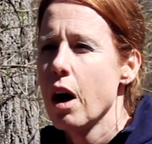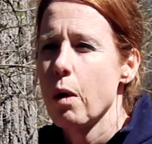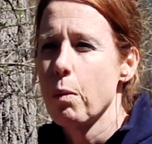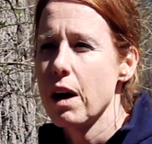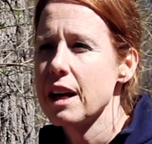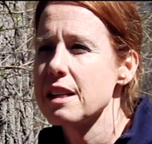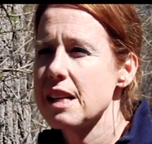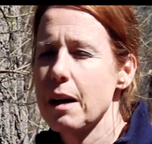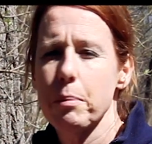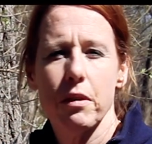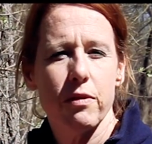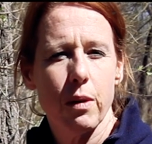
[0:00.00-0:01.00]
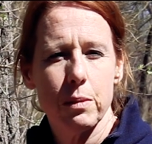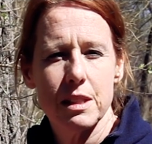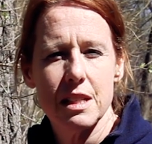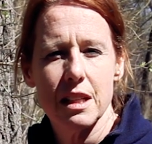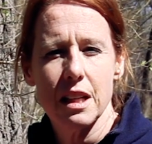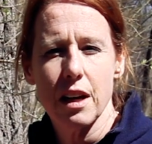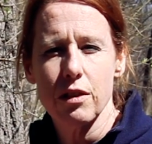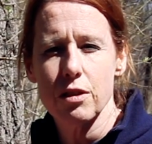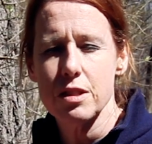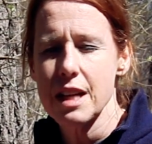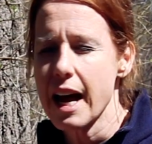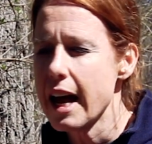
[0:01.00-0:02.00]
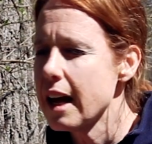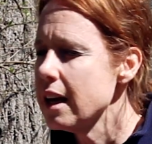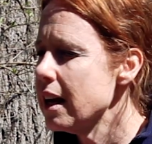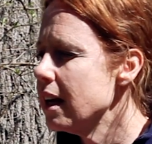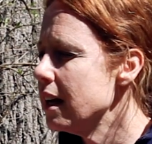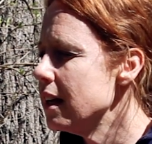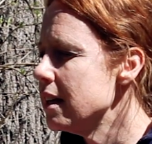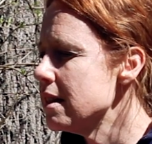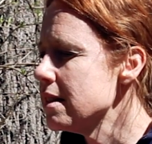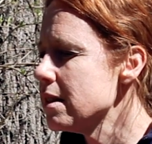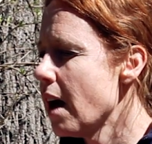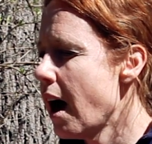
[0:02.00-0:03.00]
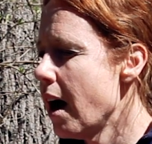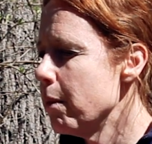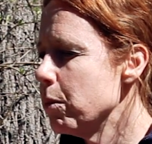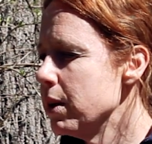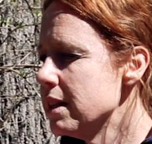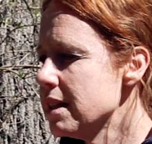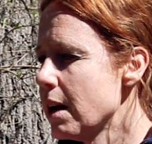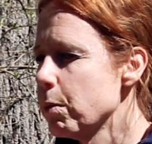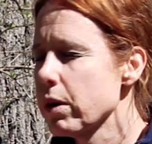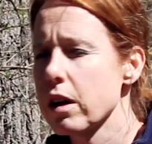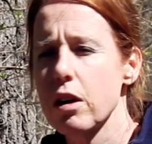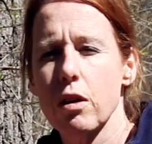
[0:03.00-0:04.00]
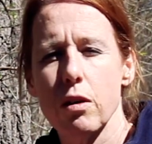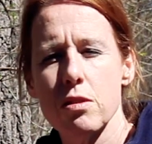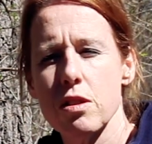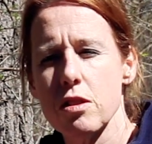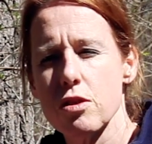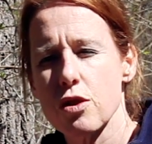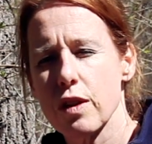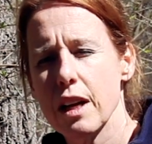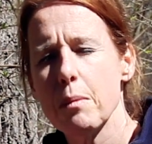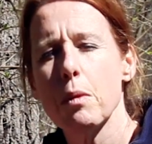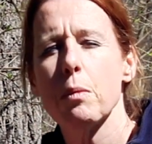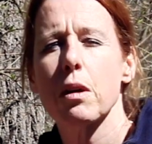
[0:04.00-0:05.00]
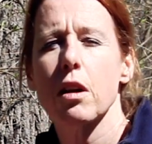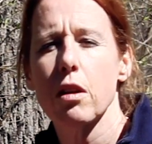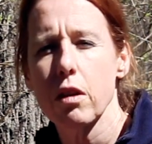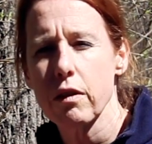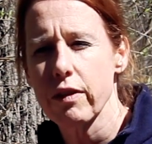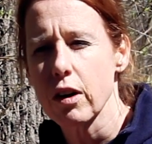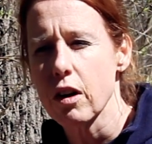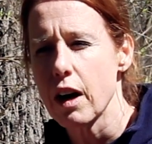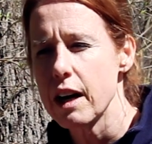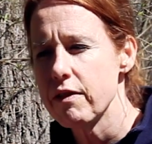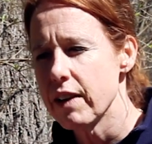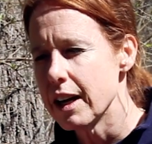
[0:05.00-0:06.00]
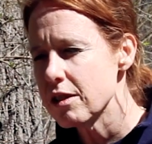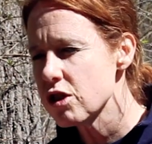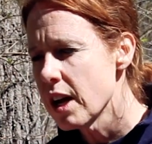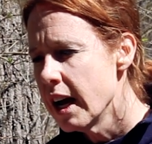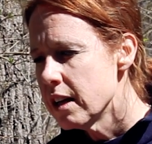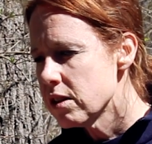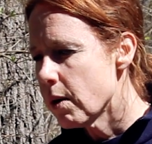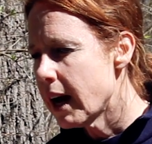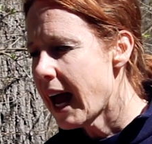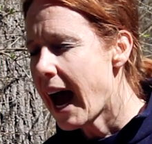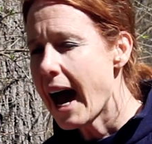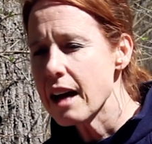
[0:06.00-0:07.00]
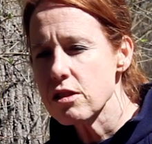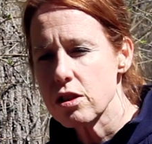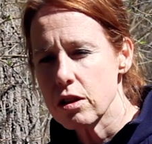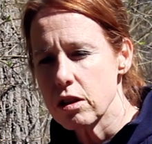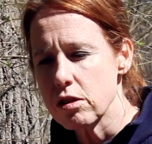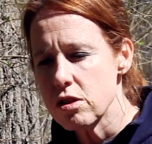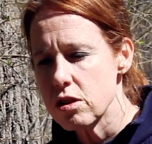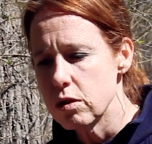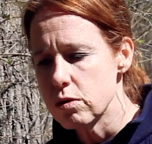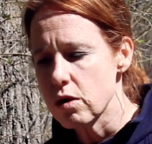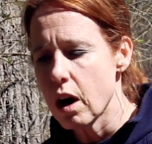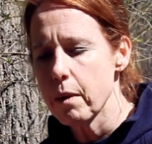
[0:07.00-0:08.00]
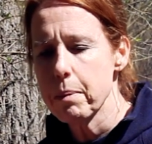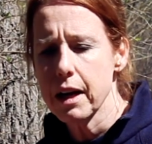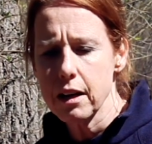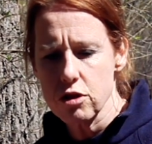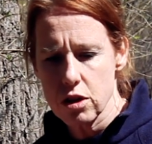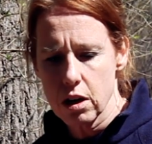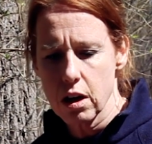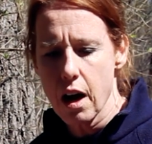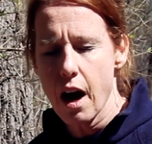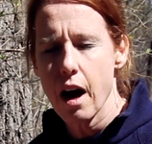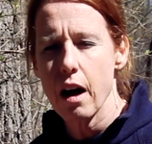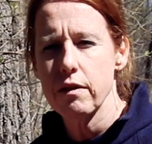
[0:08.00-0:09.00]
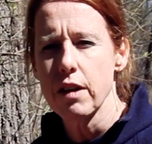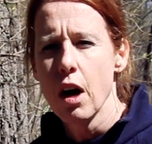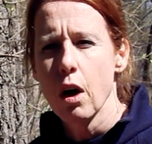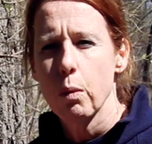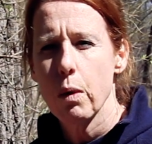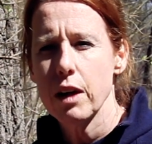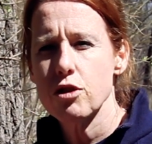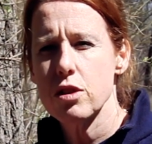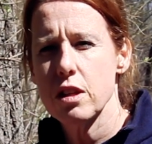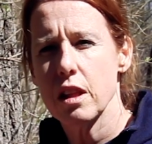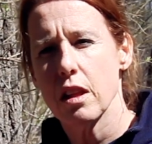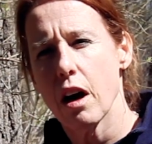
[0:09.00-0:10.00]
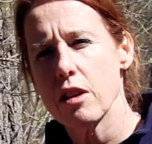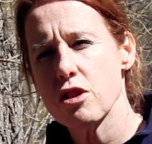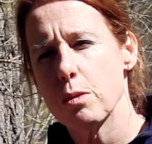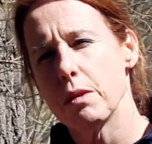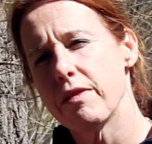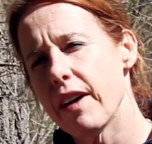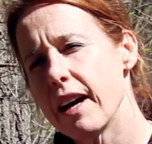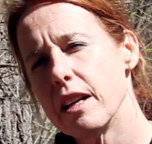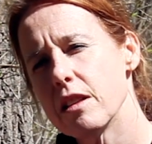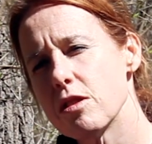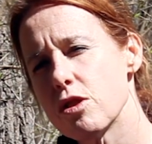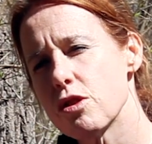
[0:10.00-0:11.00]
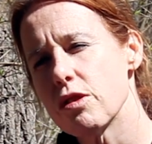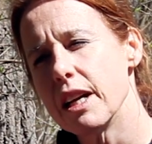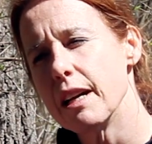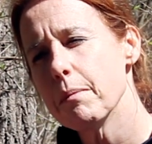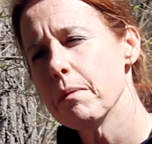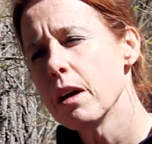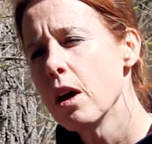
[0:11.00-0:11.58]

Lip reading: one example of what we did the other day is we said we're going to go to the stream and we're going to look for crayfish. So I asked her to draw a picture of what she thought she would find at the stream,